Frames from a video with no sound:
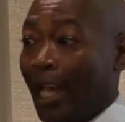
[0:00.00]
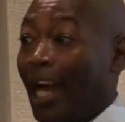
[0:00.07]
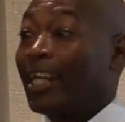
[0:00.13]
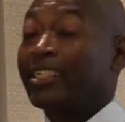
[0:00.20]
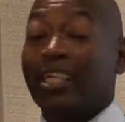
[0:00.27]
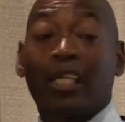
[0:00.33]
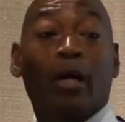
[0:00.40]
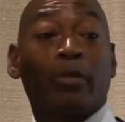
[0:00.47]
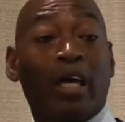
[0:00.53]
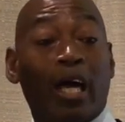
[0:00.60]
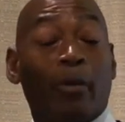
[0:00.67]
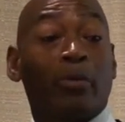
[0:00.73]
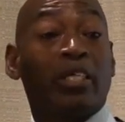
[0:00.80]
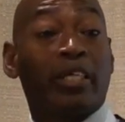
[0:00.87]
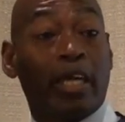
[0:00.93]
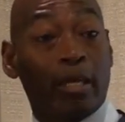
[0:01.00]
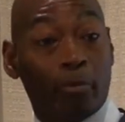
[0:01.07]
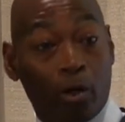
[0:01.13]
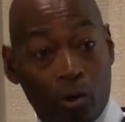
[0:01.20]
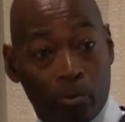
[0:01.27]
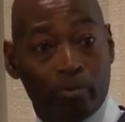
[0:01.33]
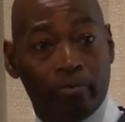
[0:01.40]
I said I would have when he came
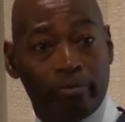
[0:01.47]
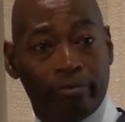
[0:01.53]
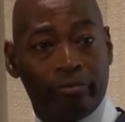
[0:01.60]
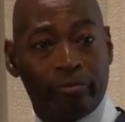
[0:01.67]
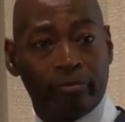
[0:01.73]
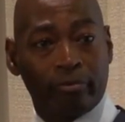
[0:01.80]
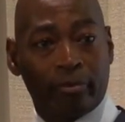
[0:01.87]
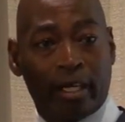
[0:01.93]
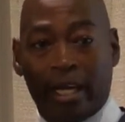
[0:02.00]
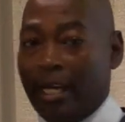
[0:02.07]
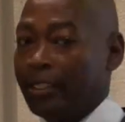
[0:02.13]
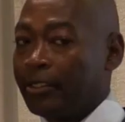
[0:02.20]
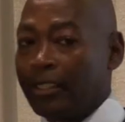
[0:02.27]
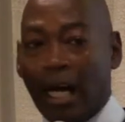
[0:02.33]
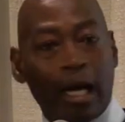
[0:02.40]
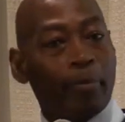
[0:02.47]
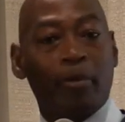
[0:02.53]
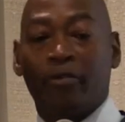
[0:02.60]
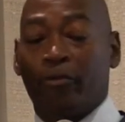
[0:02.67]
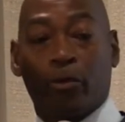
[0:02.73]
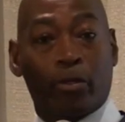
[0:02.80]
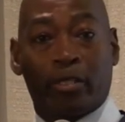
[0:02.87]
home, and not
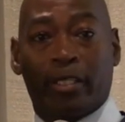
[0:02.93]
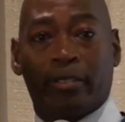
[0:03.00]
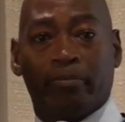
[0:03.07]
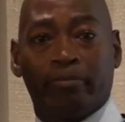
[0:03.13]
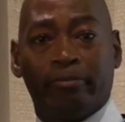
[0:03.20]
before then.